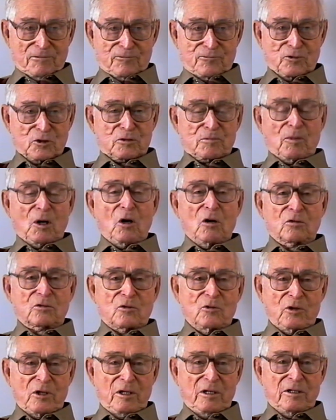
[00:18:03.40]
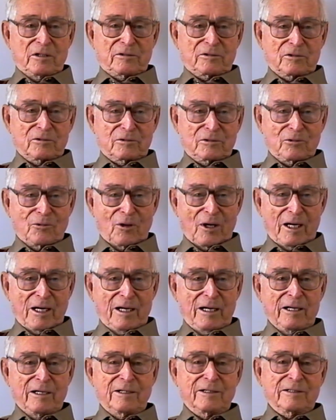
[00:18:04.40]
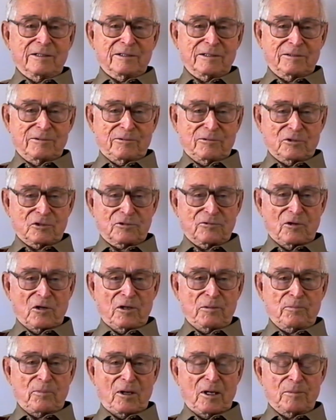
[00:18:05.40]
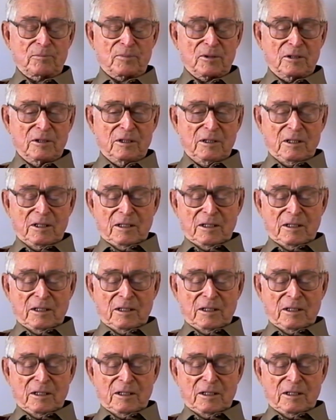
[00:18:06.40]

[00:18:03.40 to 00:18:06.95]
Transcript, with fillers: football queen in Ryan. Was very popular.